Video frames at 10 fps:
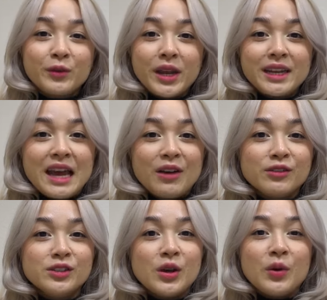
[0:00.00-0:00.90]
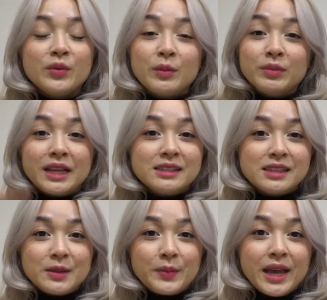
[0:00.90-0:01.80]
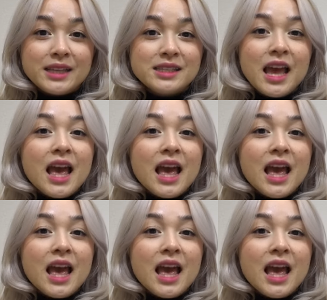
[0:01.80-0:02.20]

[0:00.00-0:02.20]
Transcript: right now, so the place is a mess.